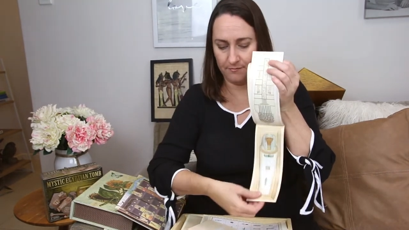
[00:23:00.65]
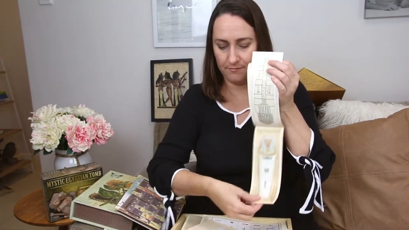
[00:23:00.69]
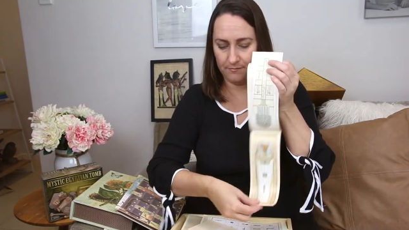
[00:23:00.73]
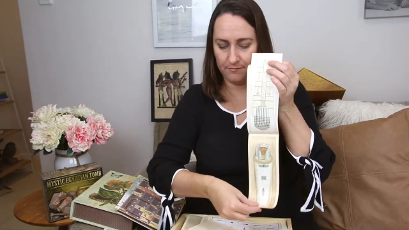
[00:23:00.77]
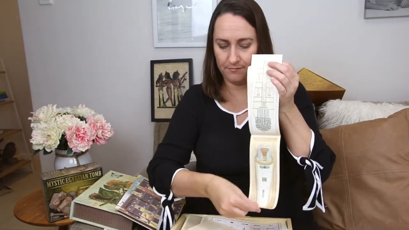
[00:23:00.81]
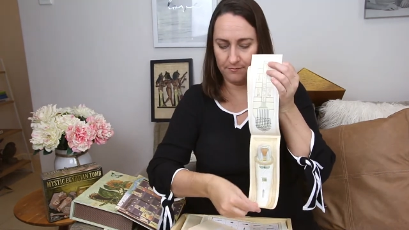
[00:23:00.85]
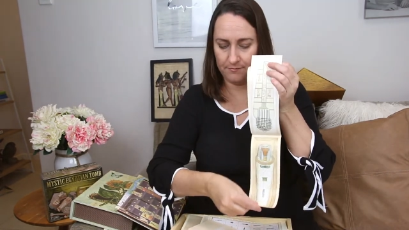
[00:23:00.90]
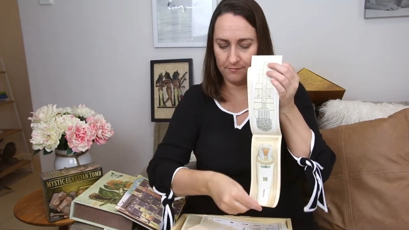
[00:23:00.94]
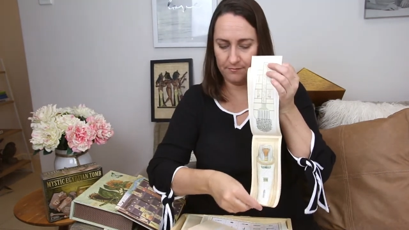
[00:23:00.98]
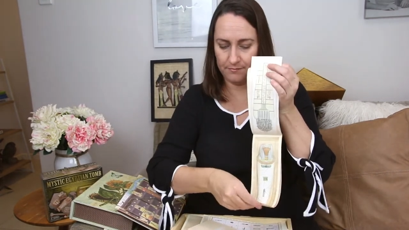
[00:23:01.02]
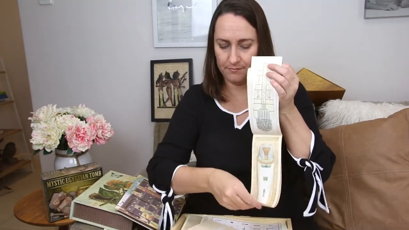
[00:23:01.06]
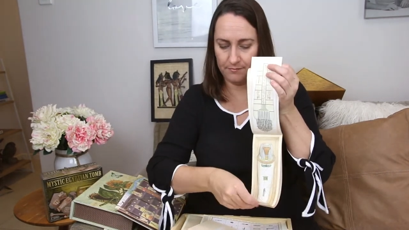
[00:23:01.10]

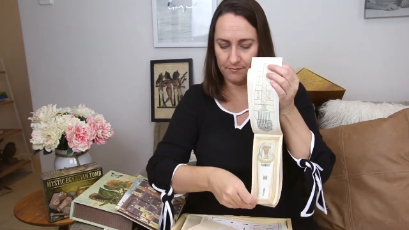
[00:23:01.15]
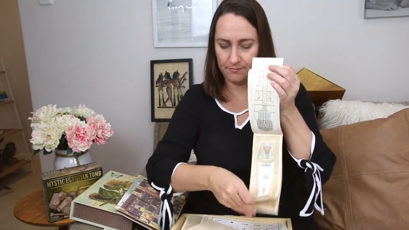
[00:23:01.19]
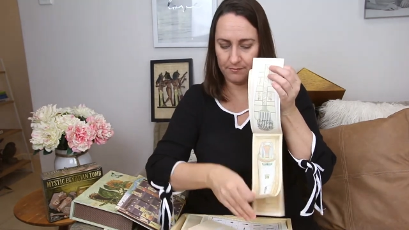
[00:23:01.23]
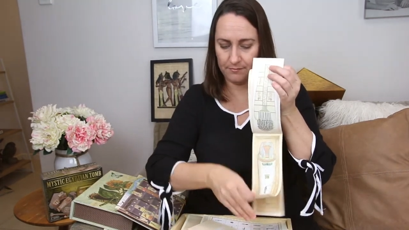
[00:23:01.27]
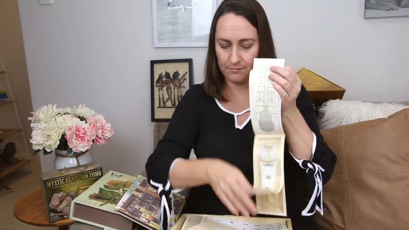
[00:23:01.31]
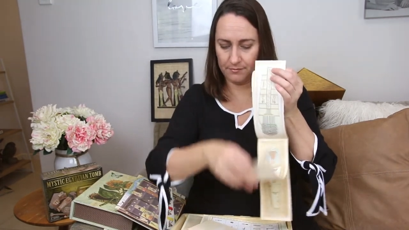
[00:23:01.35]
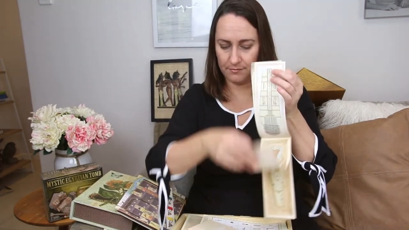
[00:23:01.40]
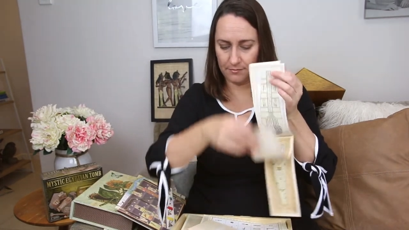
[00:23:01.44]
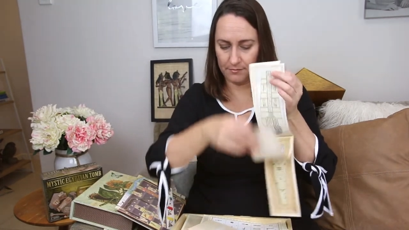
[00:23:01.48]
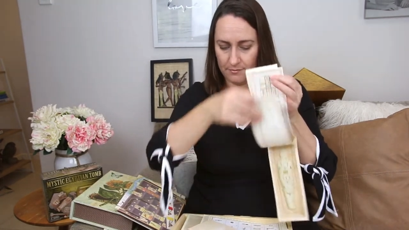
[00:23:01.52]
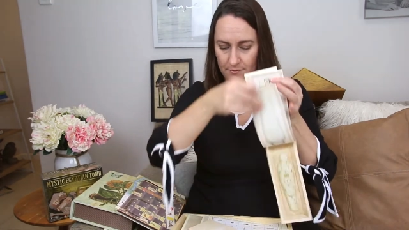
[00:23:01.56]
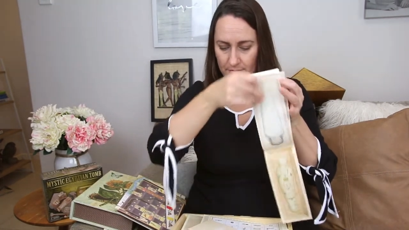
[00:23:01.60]

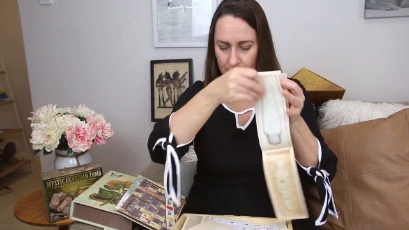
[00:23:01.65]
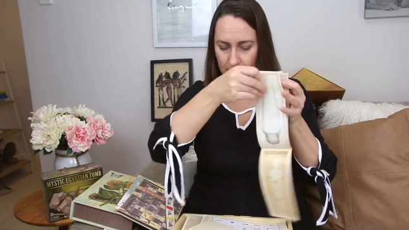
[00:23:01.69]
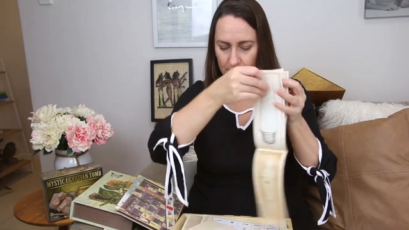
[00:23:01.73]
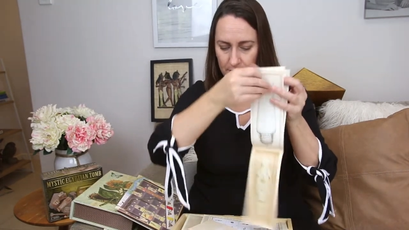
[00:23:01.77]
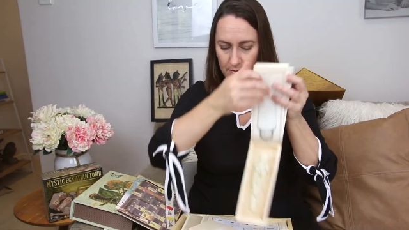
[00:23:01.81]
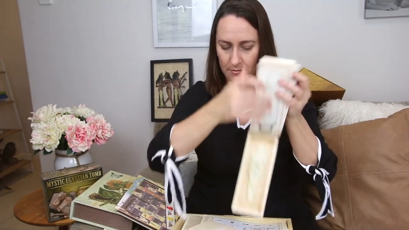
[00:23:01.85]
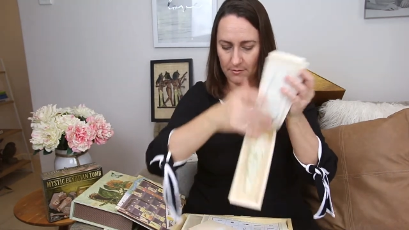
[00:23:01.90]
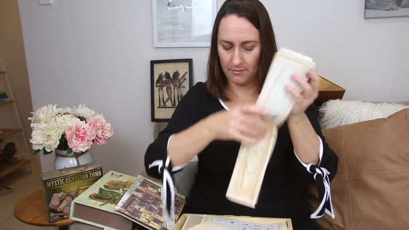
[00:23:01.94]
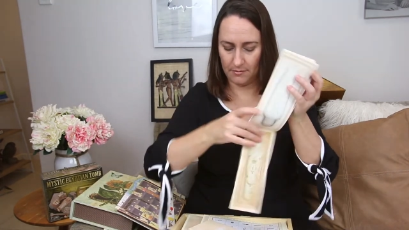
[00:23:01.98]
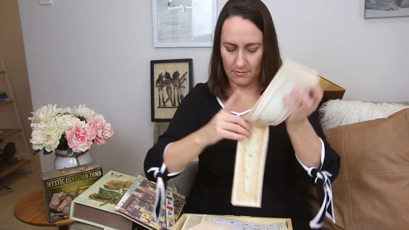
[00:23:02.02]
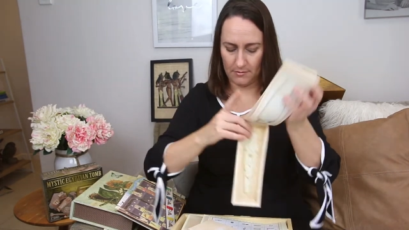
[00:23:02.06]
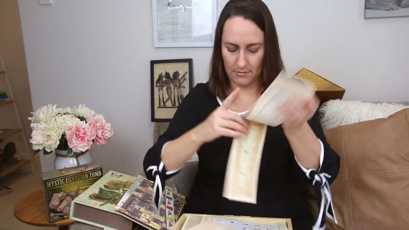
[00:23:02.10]

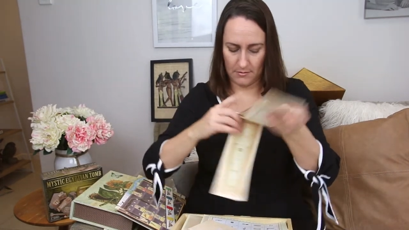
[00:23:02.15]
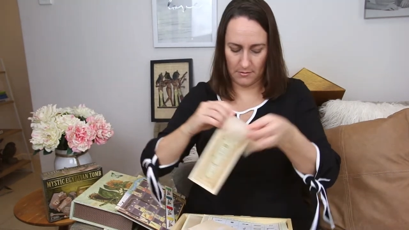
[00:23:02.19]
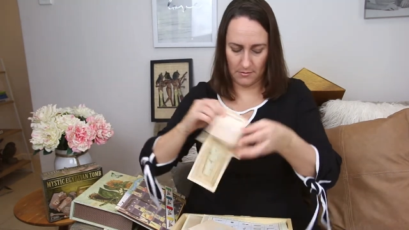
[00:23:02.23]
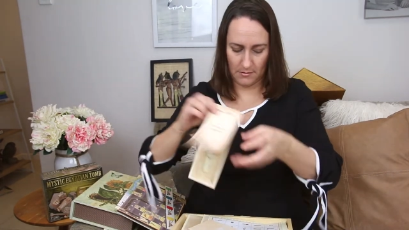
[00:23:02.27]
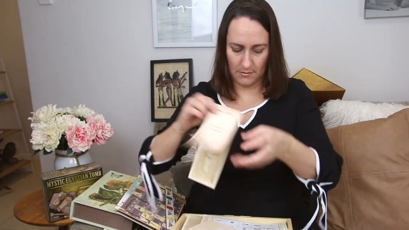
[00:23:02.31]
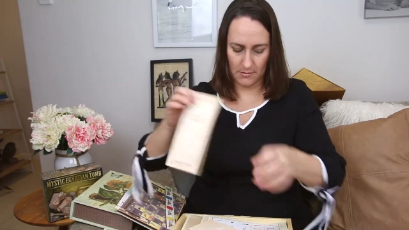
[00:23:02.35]
(no one is talking)